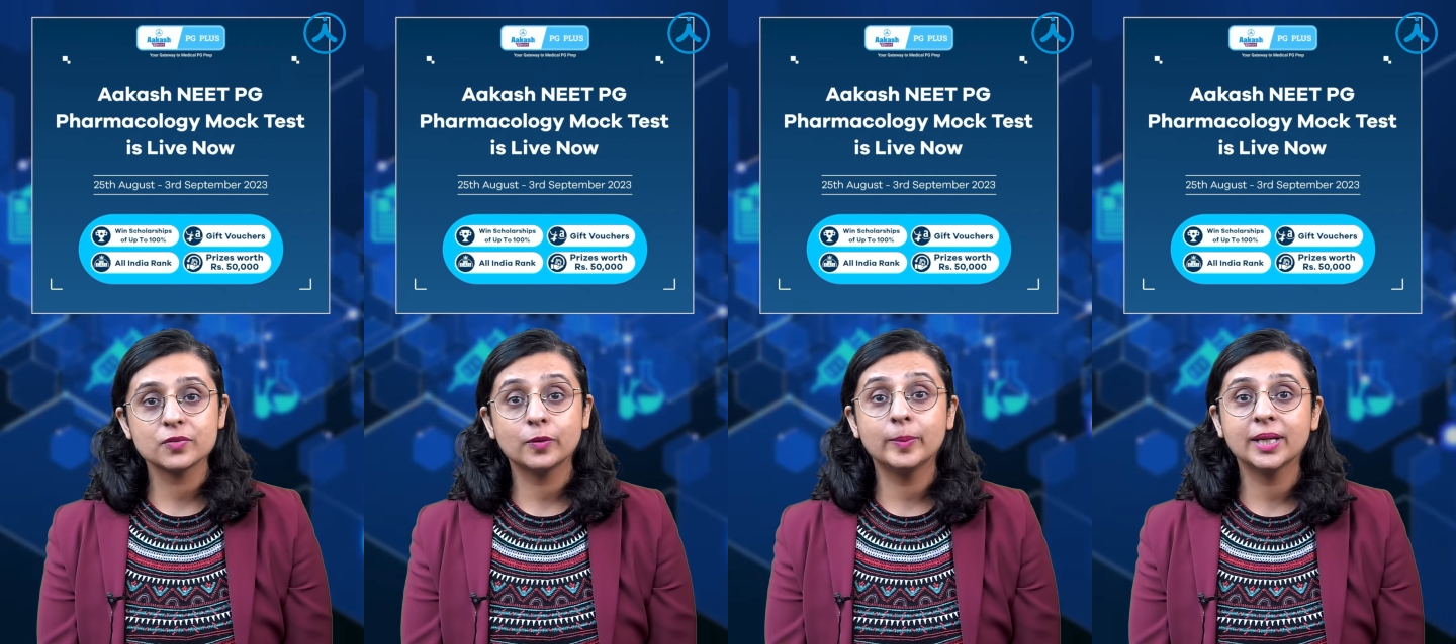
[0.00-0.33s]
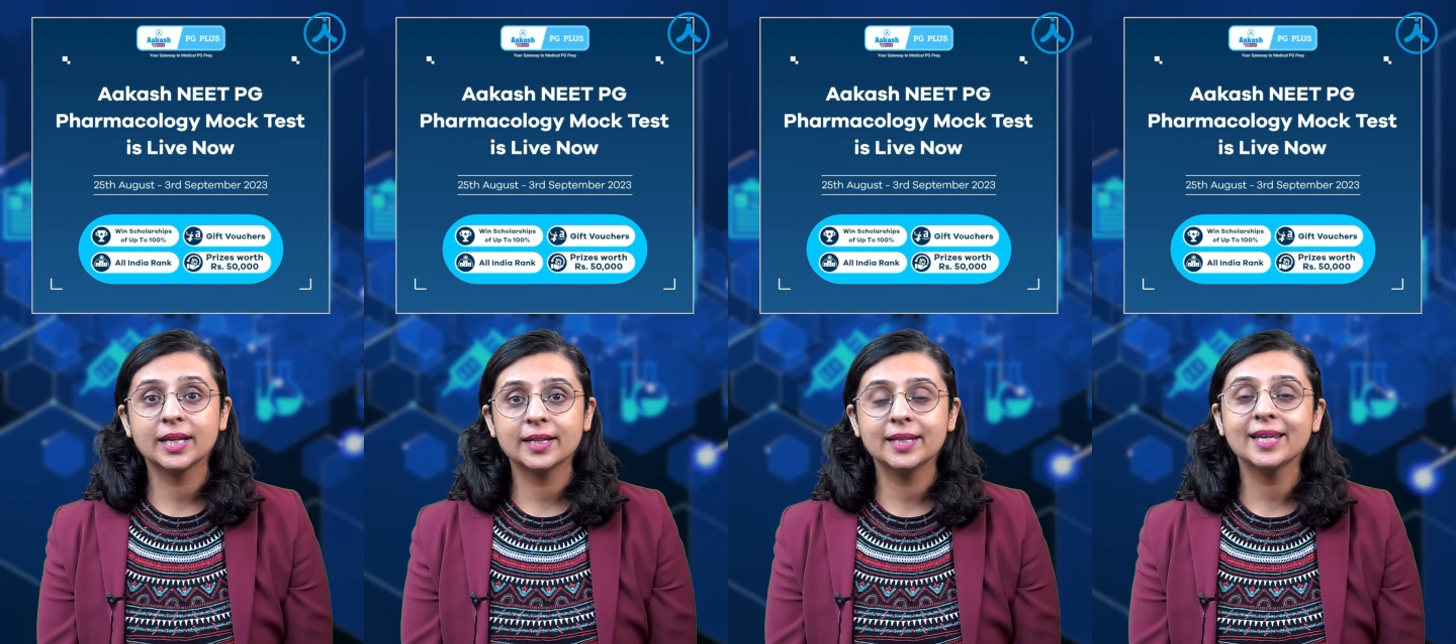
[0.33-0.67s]
will be
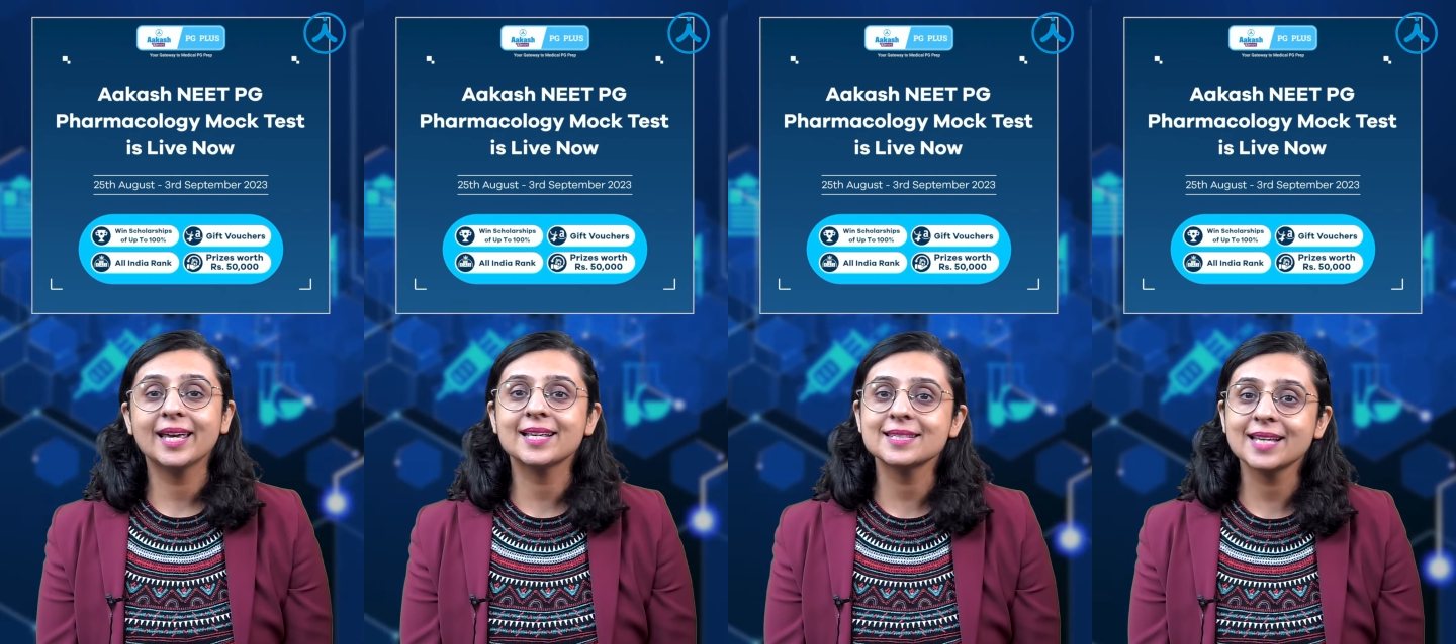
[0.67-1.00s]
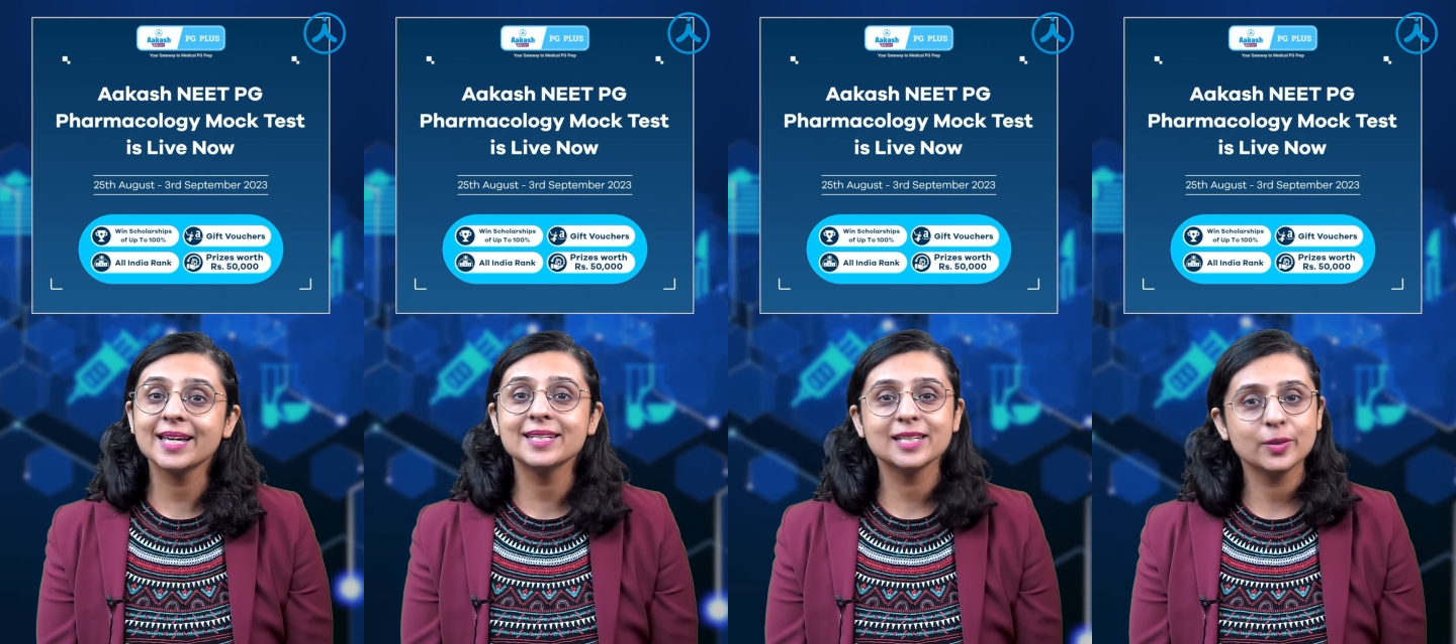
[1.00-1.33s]
getting
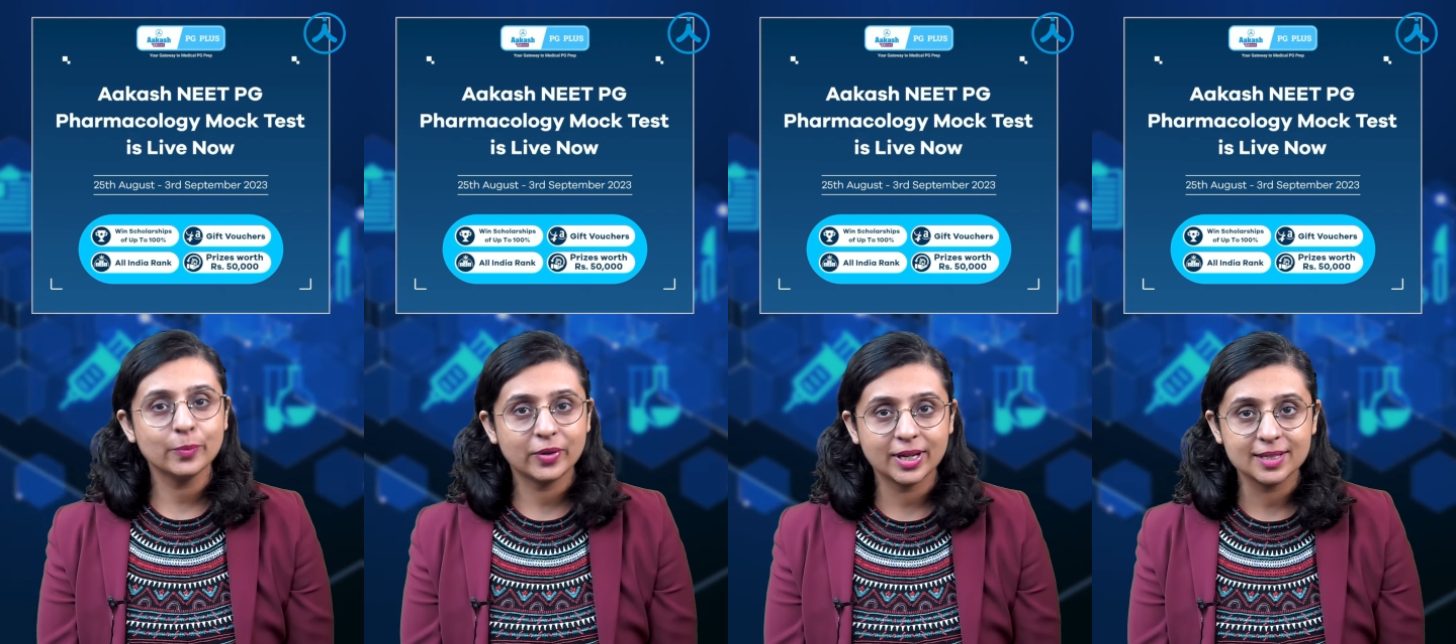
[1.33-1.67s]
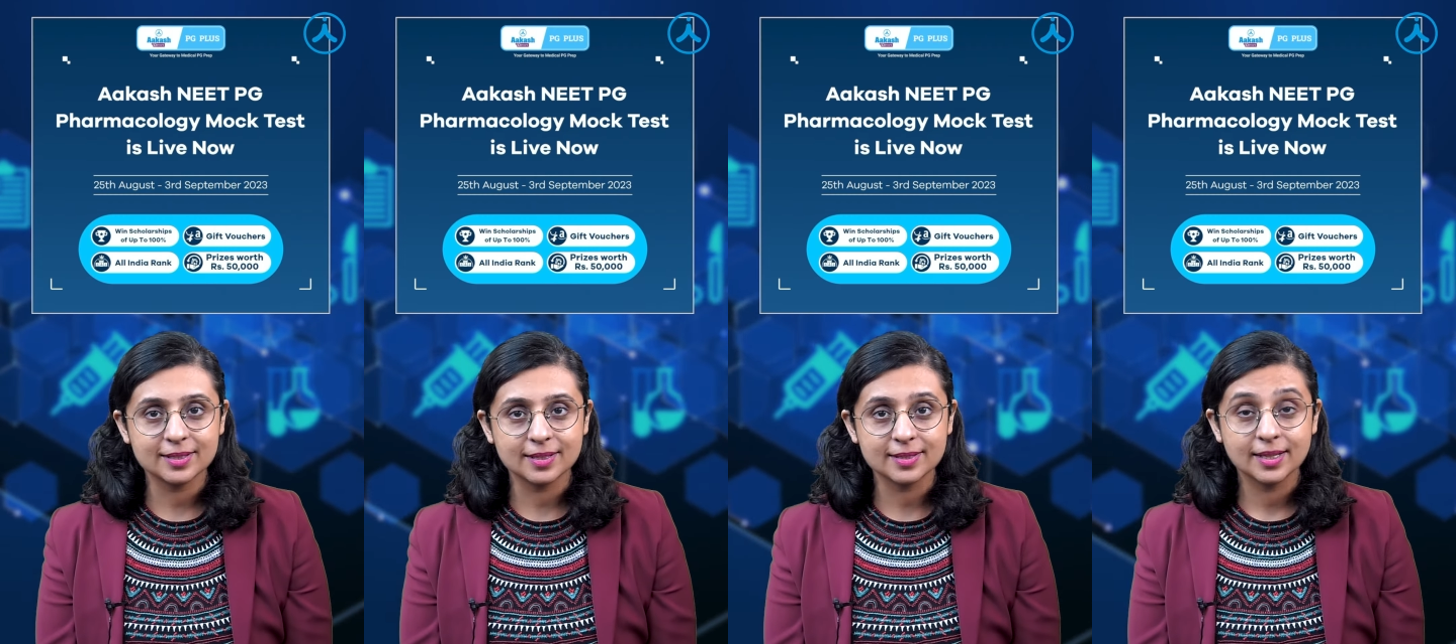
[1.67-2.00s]
exciting
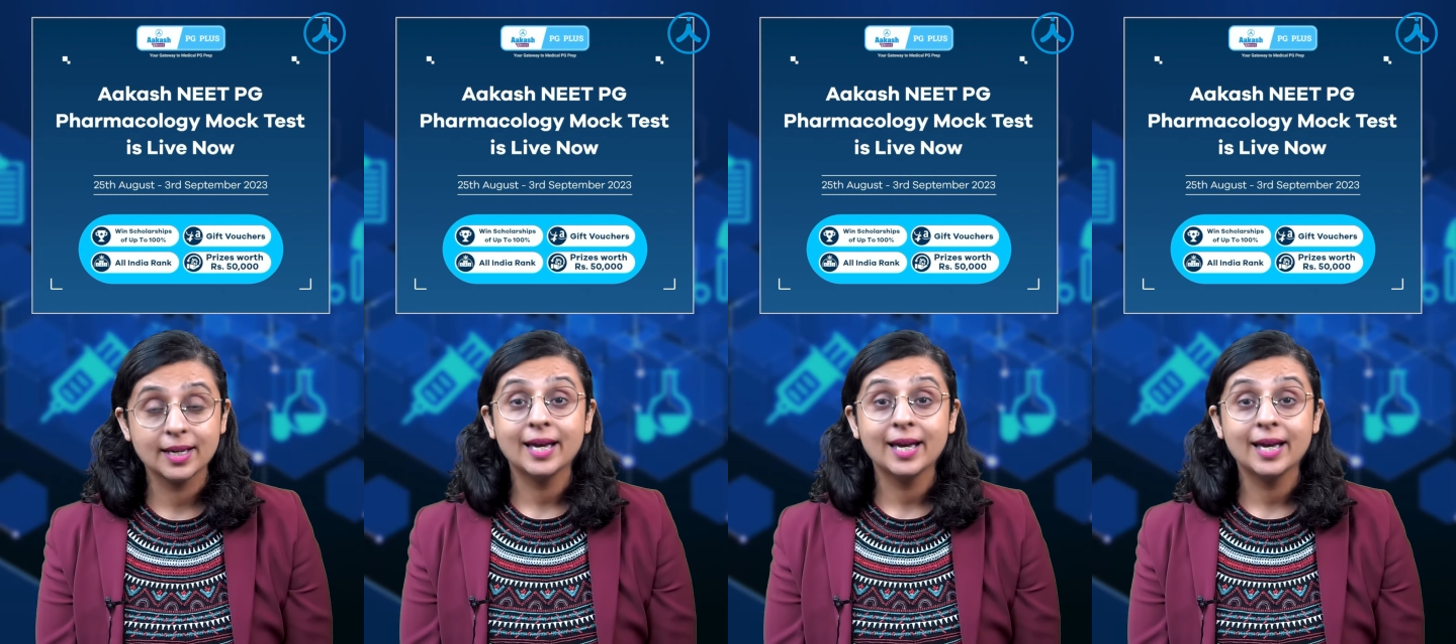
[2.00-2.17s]
prizes.